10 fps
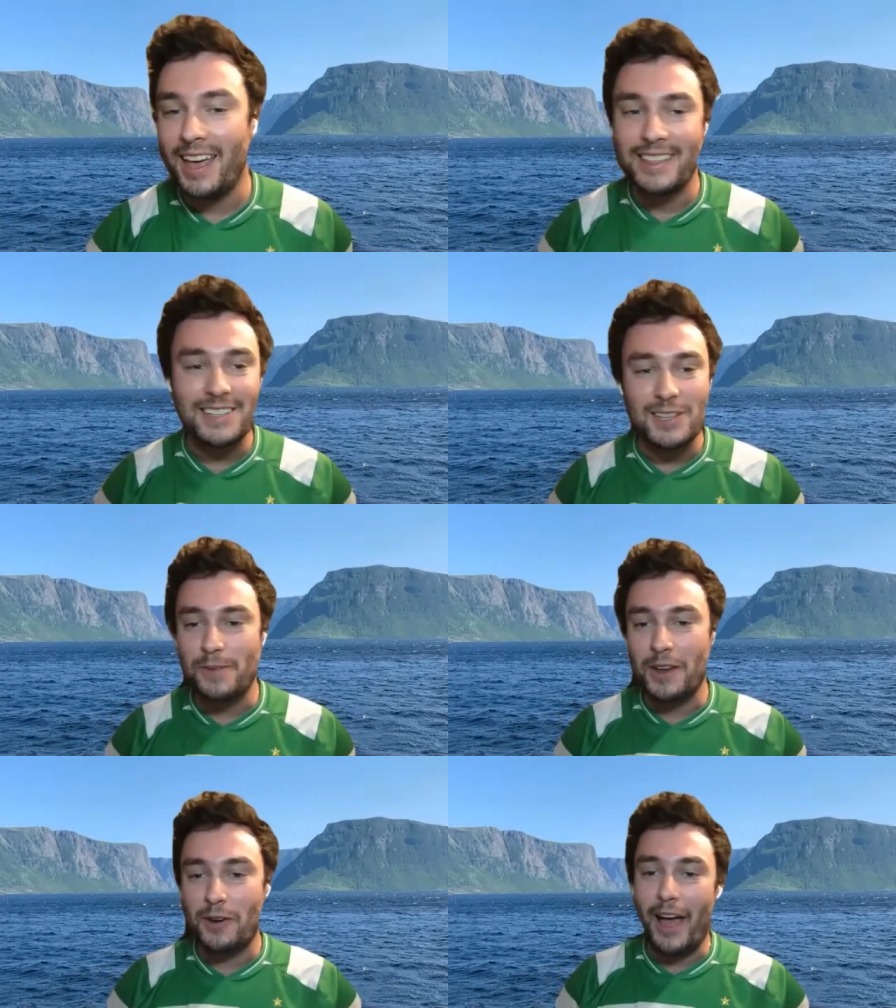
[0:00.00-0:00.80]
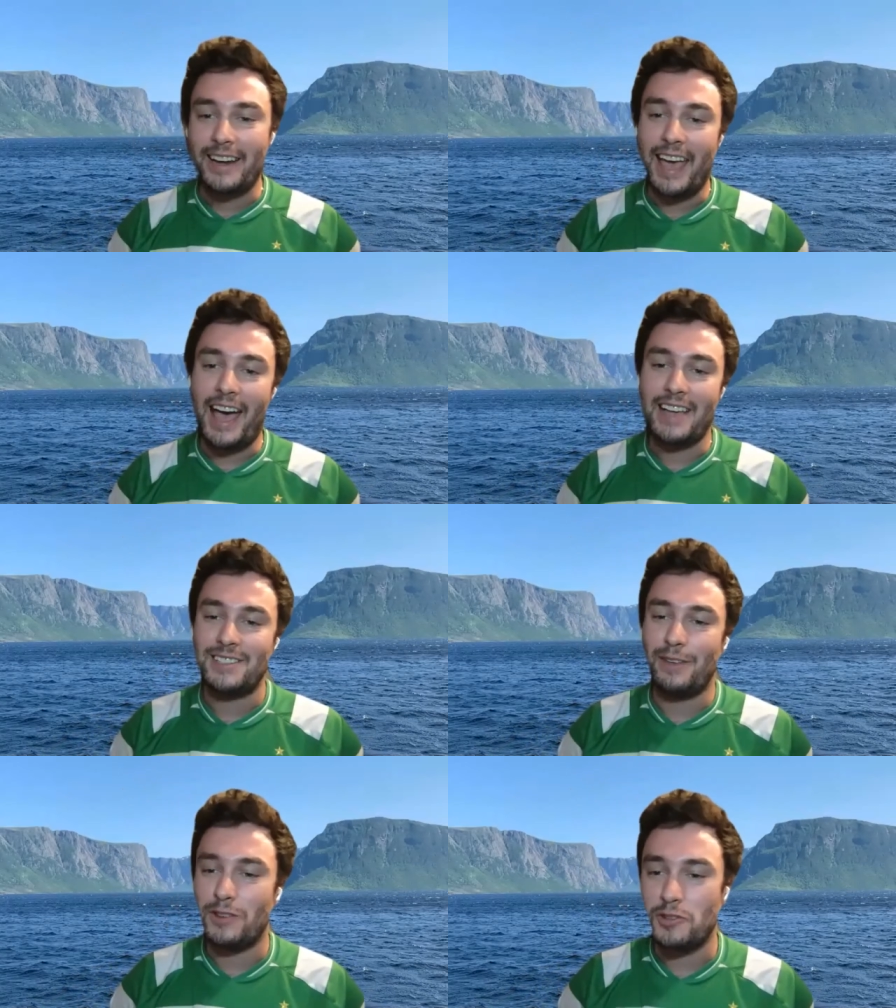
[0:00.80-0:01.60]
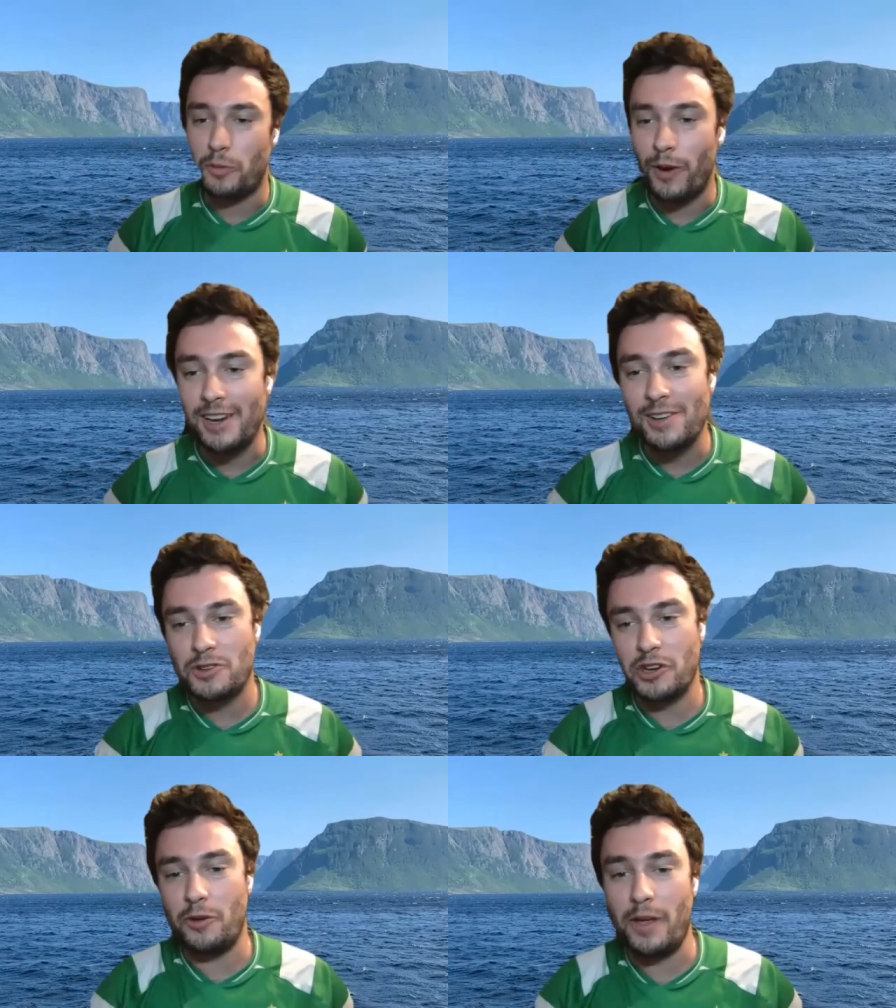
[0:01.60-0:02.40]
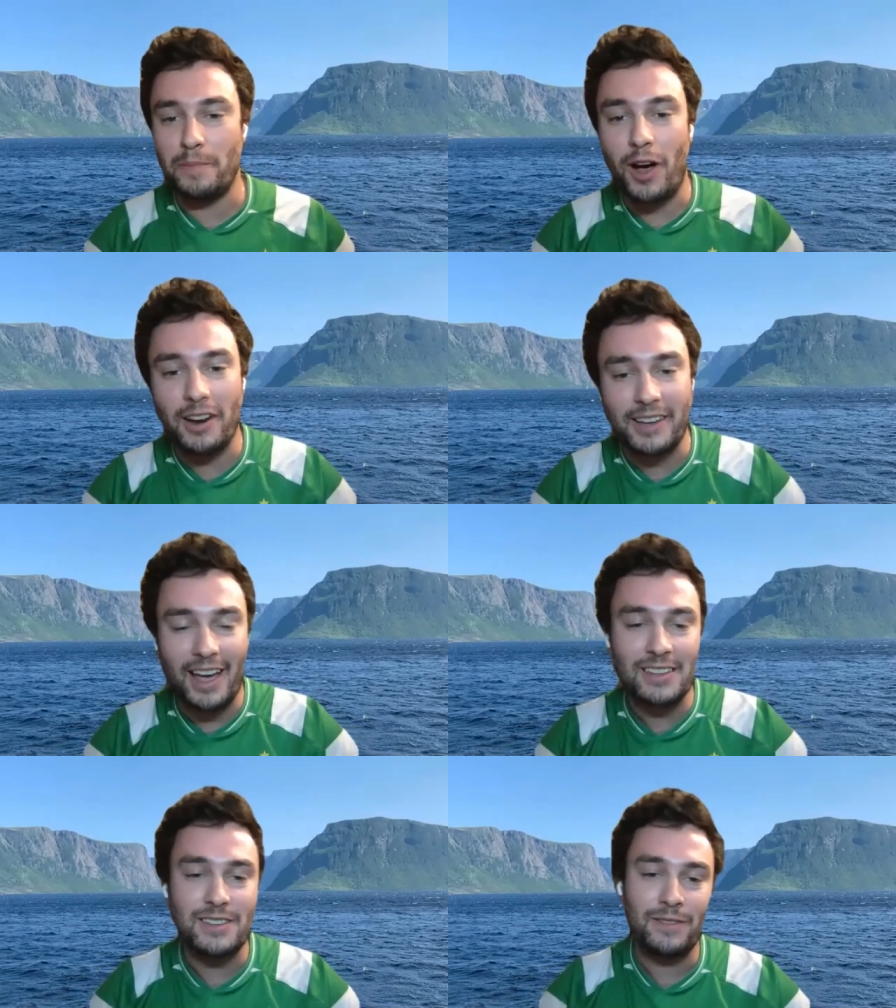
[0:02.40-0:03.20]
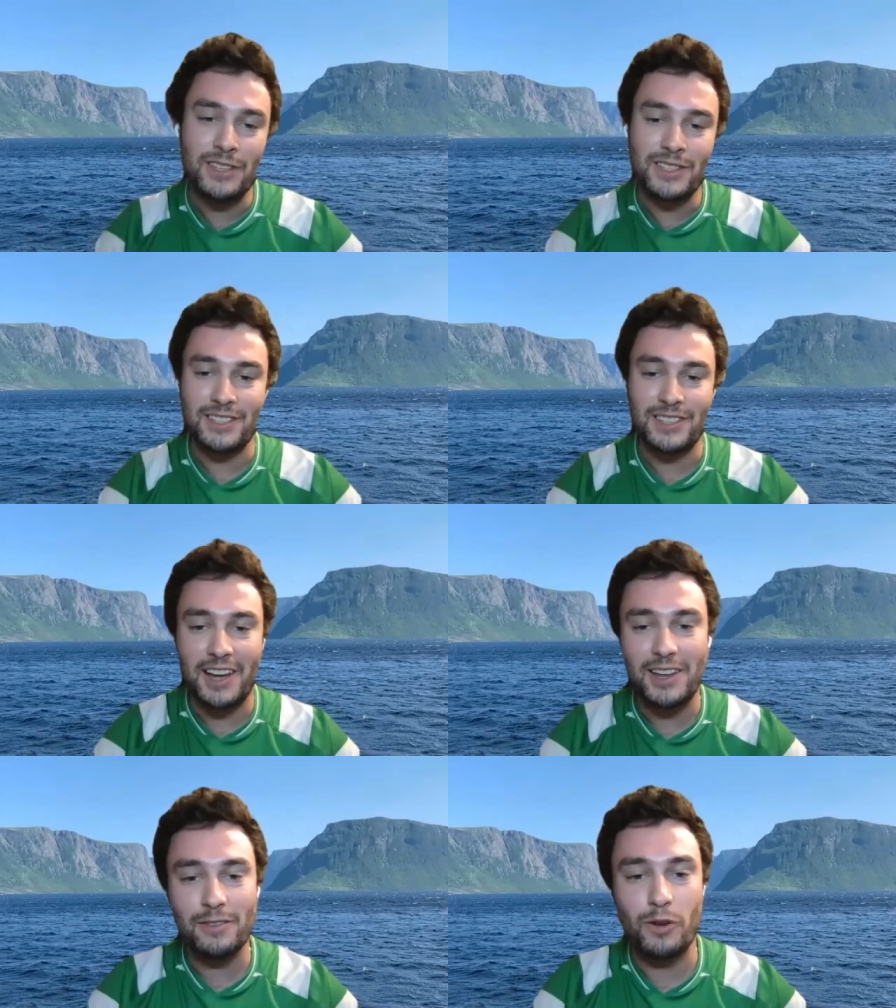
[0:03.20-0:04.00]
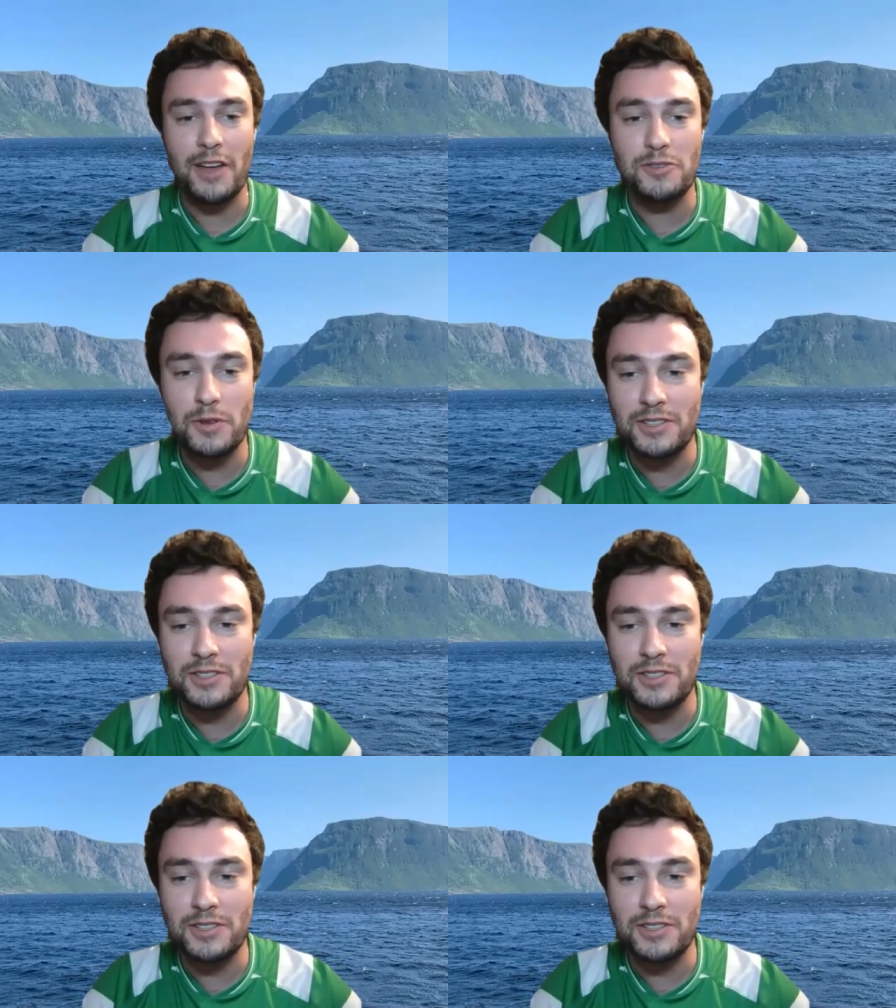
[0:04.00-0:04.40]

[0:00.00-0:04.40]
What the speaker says: This has been Gradcast, the official radio show and podcast of the Society of Graduate